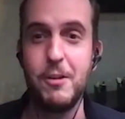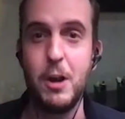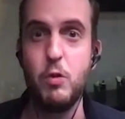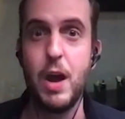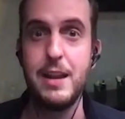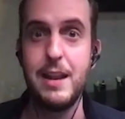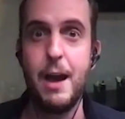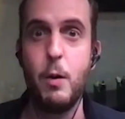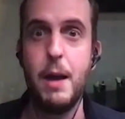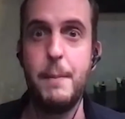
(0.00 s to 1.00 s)
right now
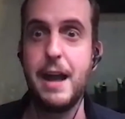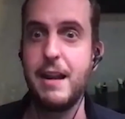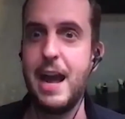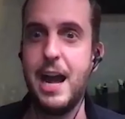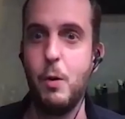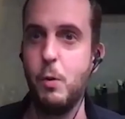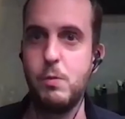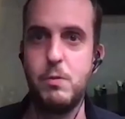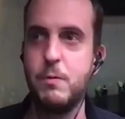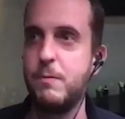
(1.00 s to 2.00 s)
about how
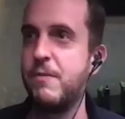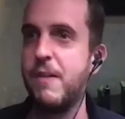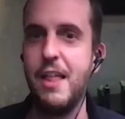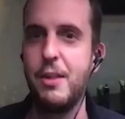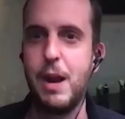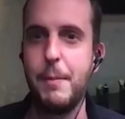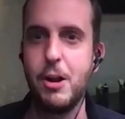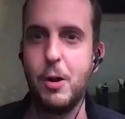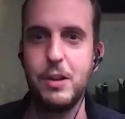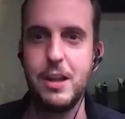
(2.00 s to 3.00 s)
far the rabbit
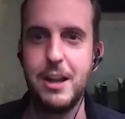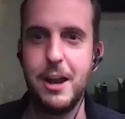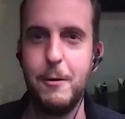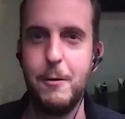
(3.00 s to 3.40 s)
hole can go.